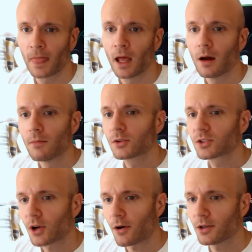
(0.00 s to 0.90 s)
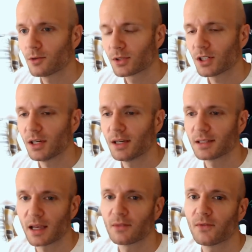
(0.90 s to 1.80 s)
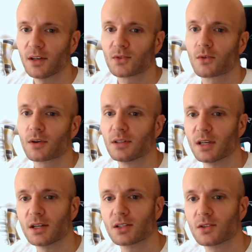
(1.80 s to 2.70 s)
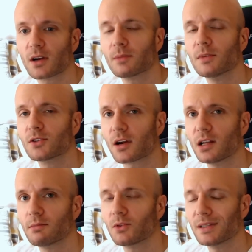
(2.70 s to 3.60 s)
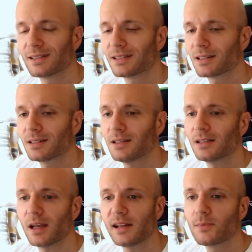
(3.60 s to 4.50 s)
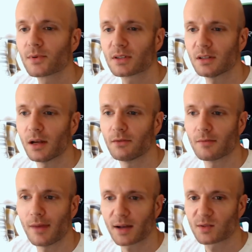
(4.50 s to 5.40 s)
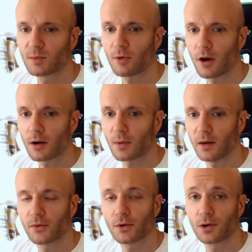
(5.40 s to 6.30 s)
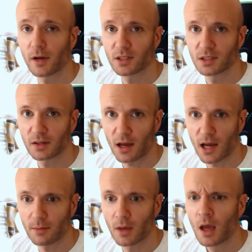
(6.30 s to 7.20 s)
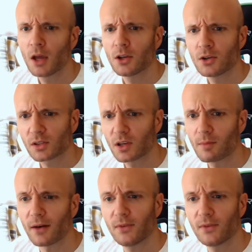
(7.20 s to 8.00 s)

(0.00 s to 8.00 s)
Most cardio machines and fitness organizations recommend training between 60 and 80% of your maximum heart rate for a duration of time, usually about